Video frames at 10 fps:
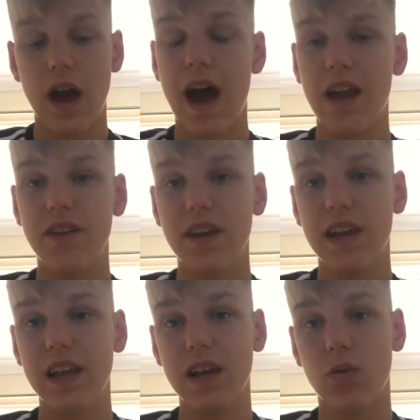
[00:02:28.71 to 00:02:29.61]
And
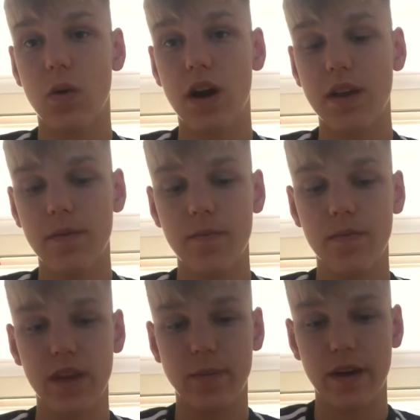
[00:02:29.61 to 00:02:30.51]
in League 1,
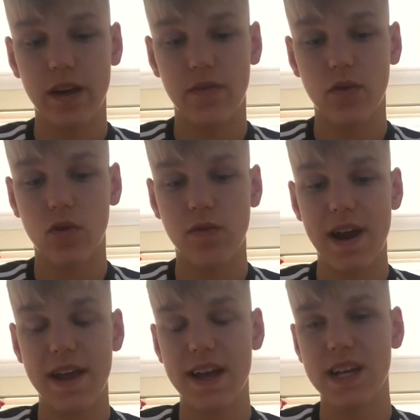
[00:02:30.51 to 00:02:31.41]
he played for
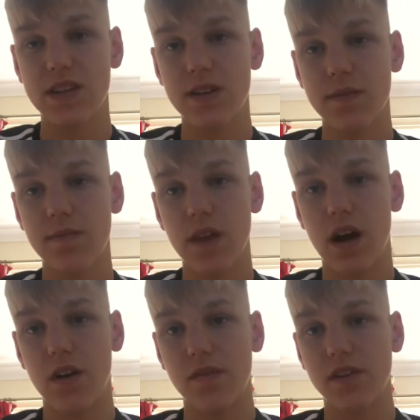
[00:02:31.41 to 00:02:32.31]
Rennes
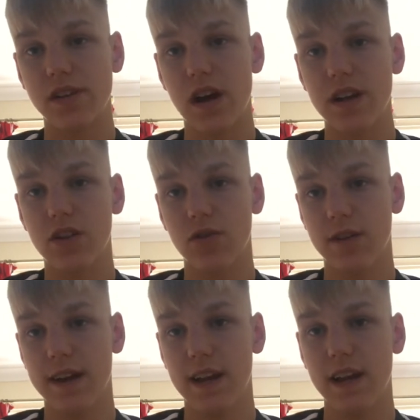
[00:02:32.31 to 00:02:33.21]
after starting his
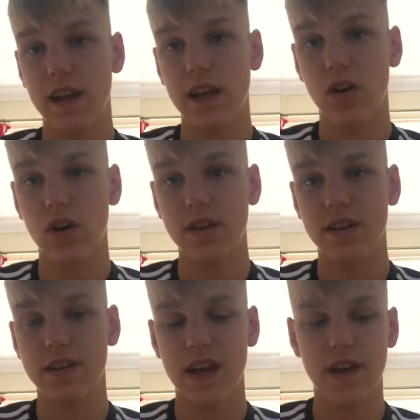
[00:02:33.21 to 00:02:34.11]
career at Lyon, as
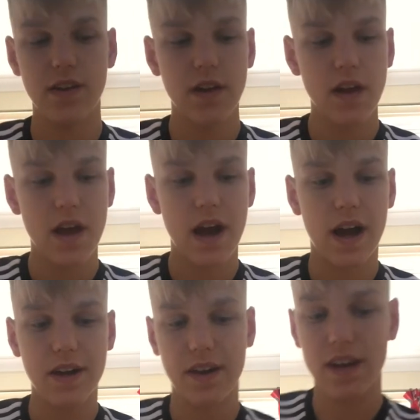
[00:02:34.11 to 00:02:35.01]
I said.
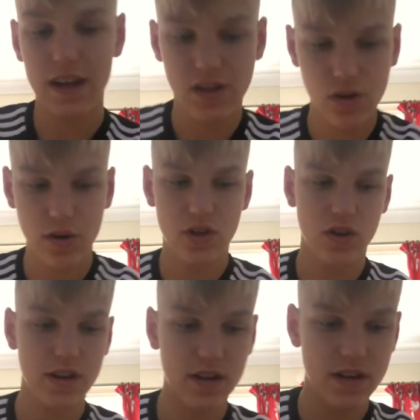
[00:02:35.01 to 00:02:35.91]
And in League 2, he
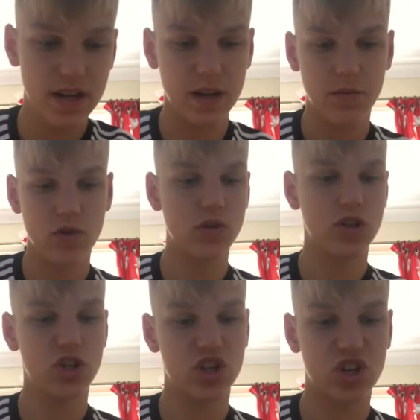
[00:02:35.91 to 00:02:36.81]
joined a team
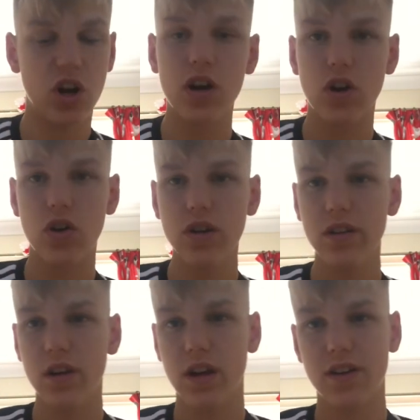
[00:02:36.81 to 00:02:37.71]
called Schochor.
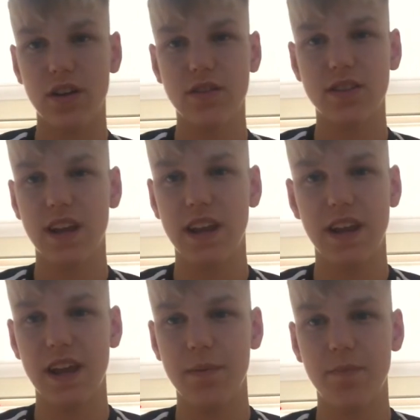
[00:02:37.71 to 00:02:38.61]
I don't say
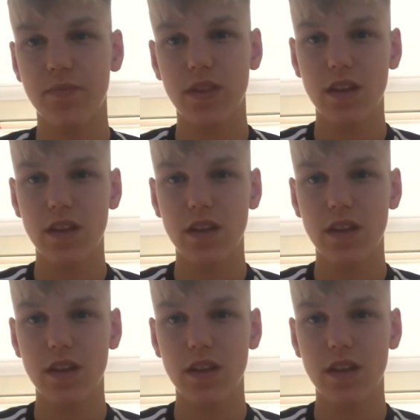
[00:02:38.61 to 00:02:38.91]
their name.